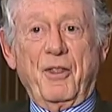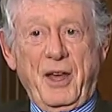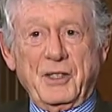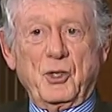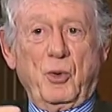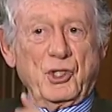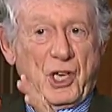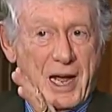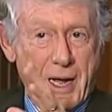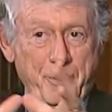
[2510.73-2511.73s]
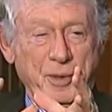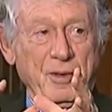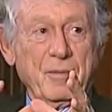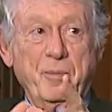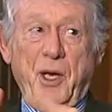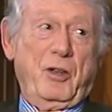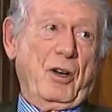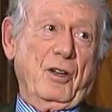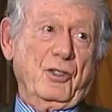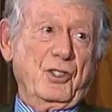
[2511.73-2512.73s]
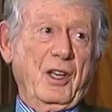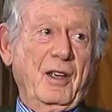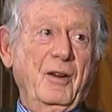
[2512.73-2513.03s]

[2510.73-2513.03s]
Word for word: That's what's happened because